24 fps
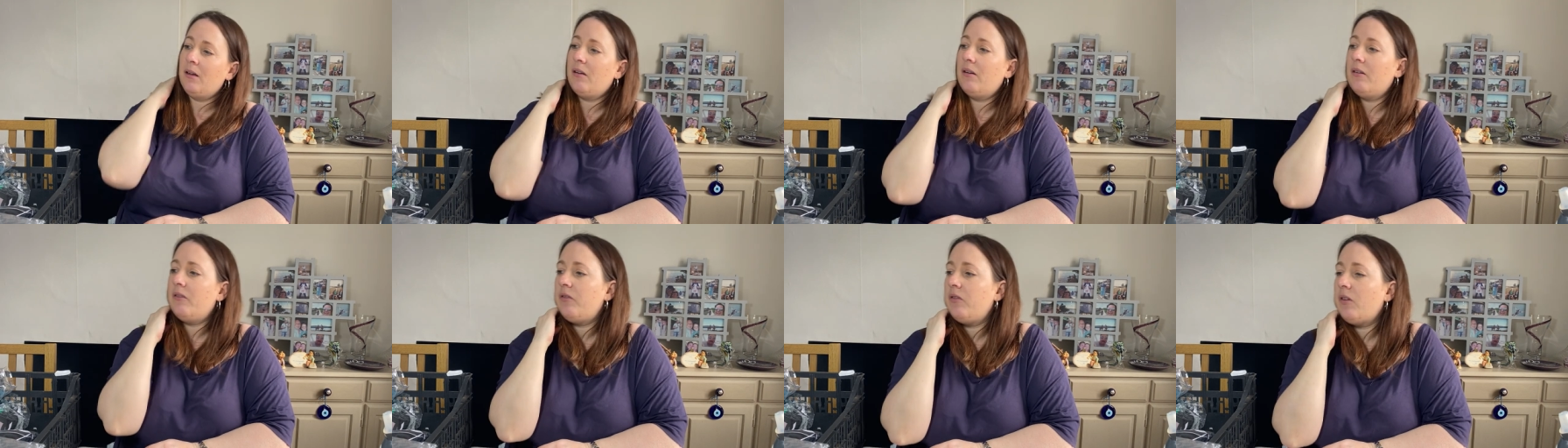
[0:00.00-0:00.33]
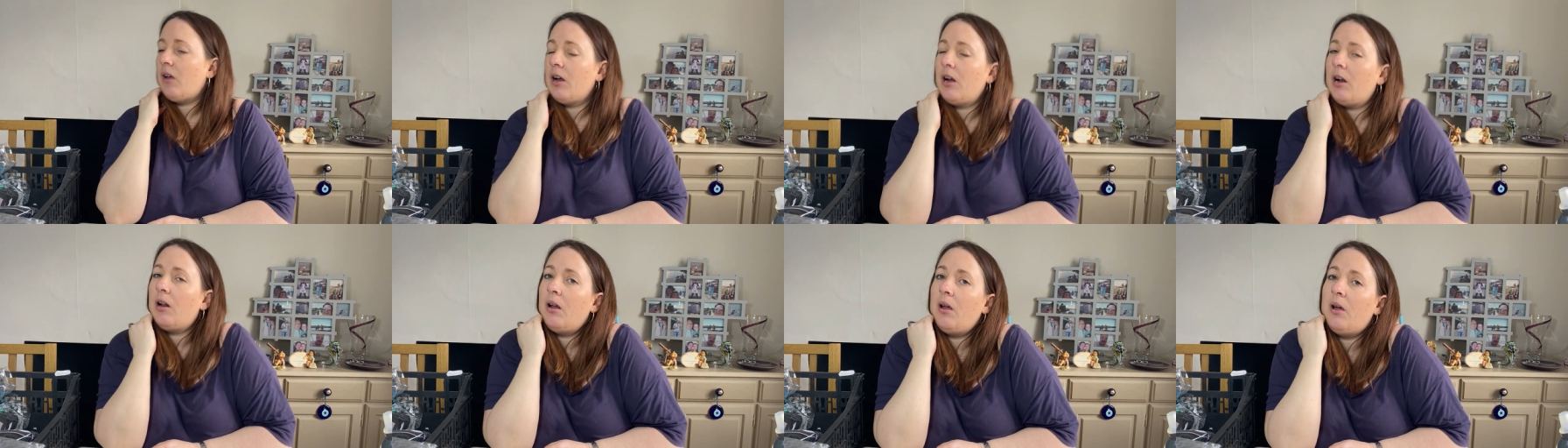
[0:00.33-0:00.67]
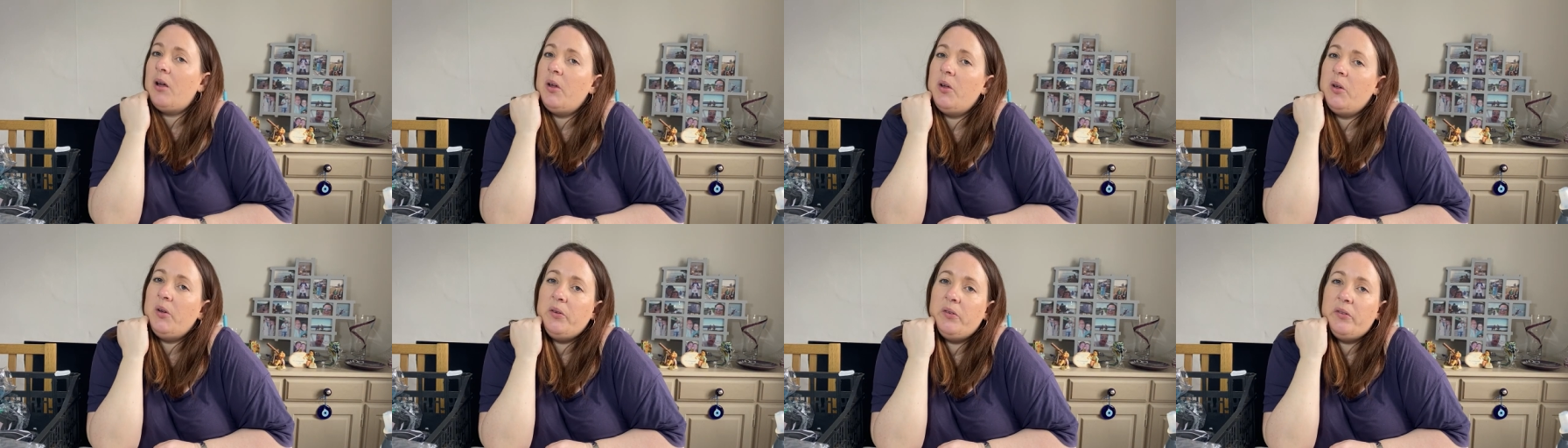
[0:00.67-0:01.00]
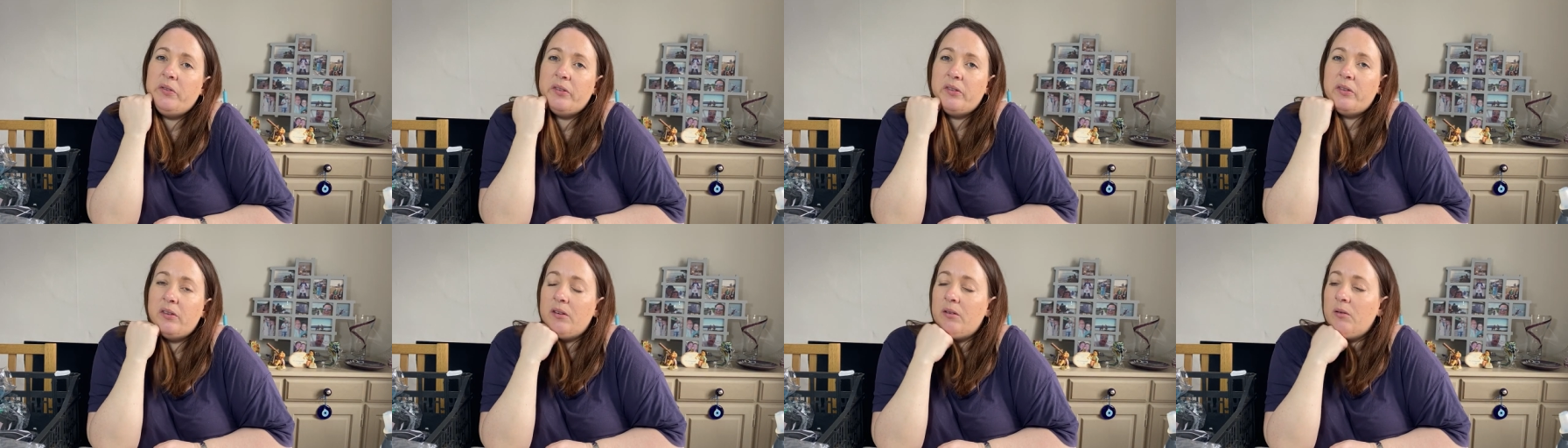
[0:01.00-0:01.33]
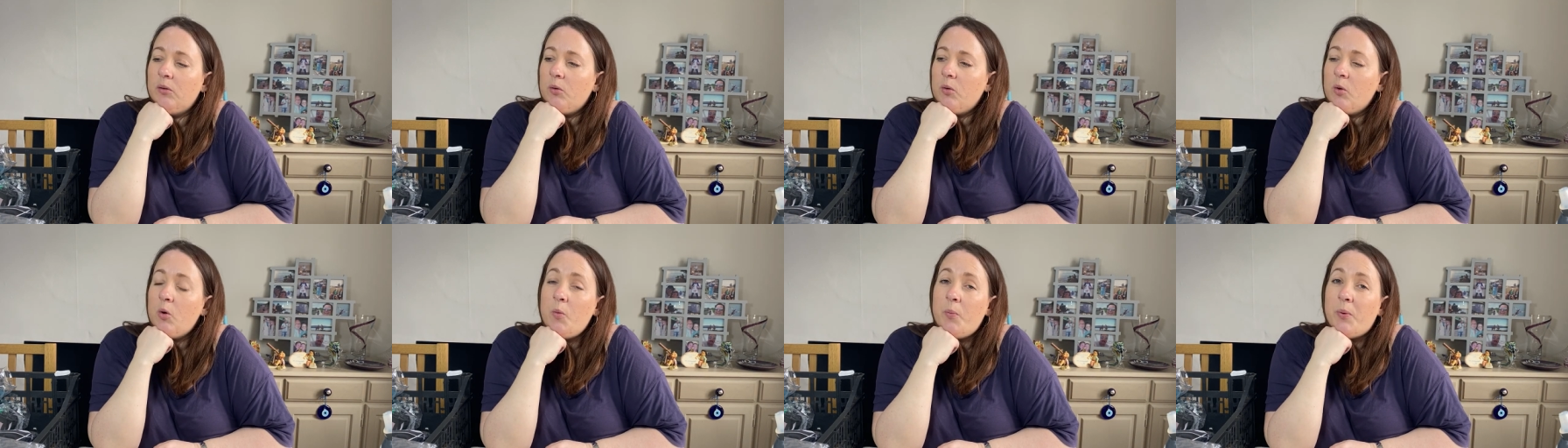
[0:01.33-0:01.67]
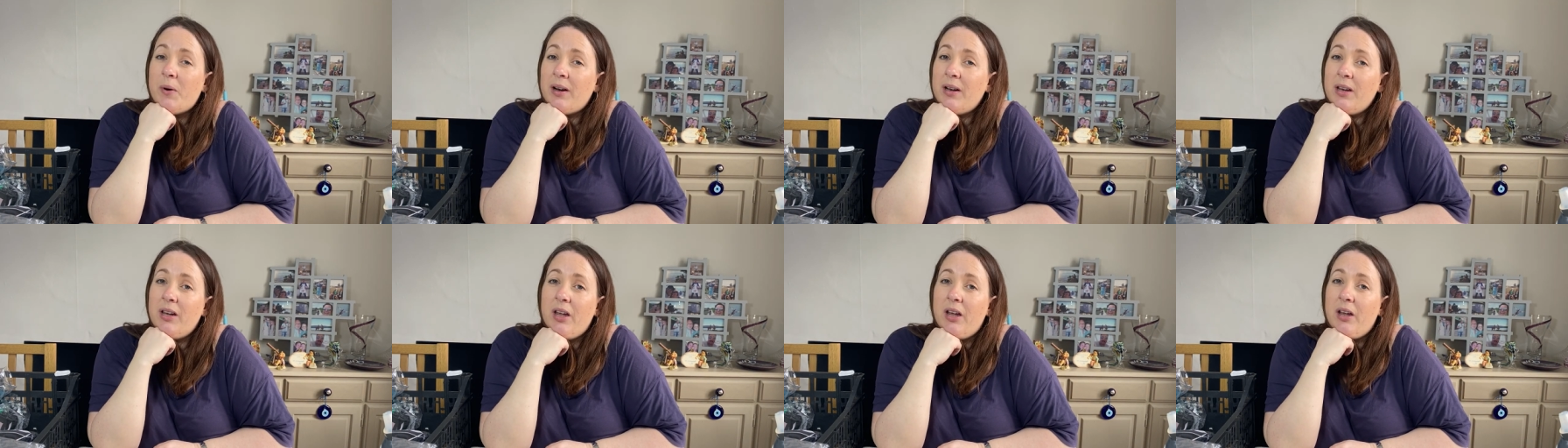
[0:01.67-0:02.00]
of like clothes and all
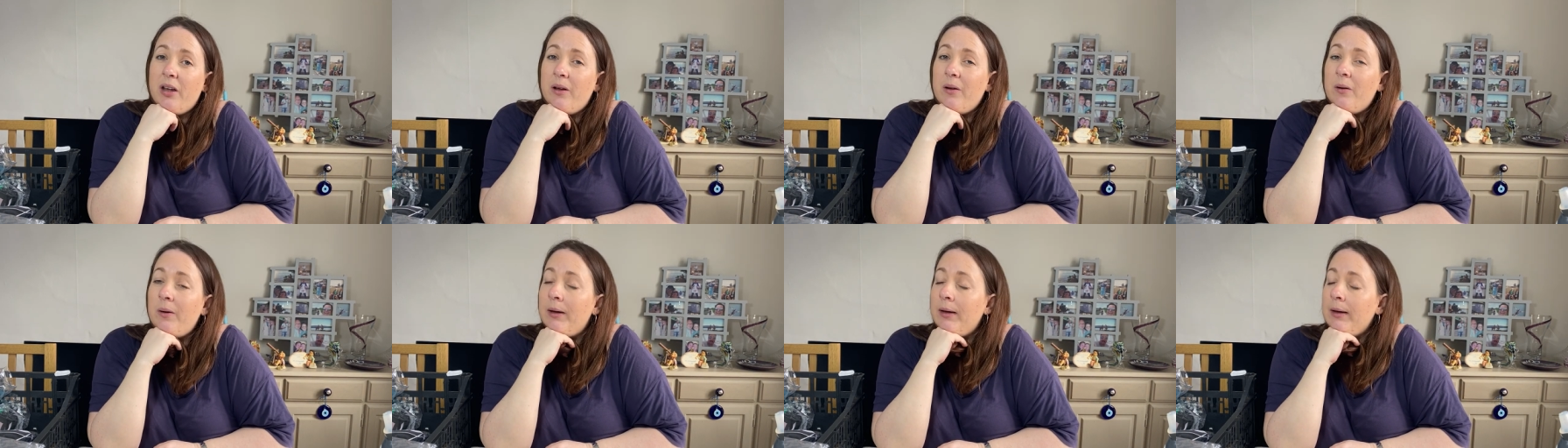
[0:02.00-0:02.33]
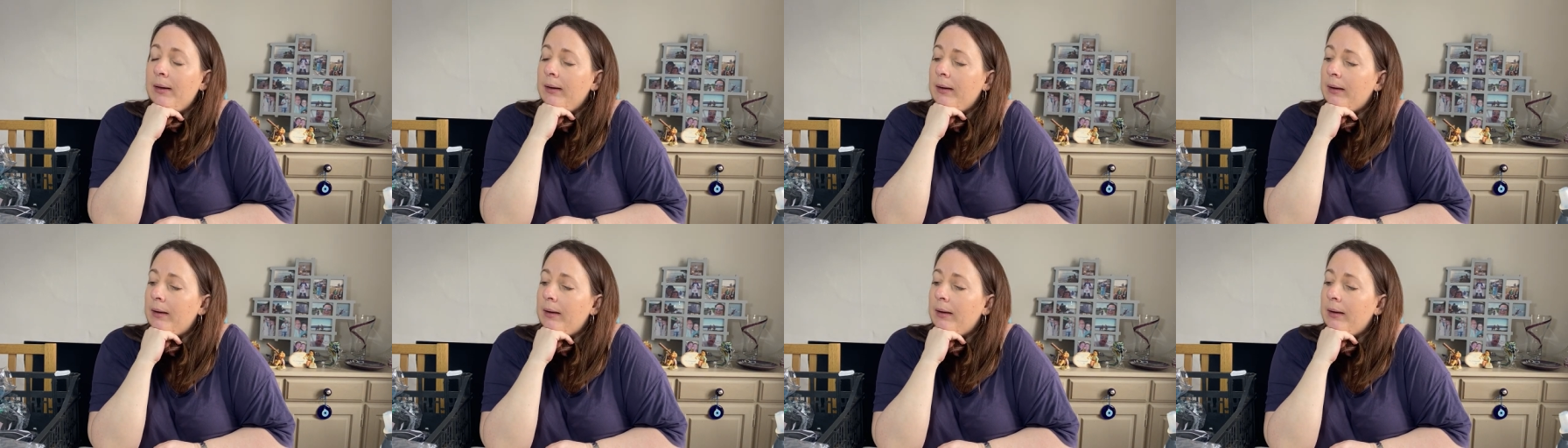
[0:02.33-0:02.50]
brand new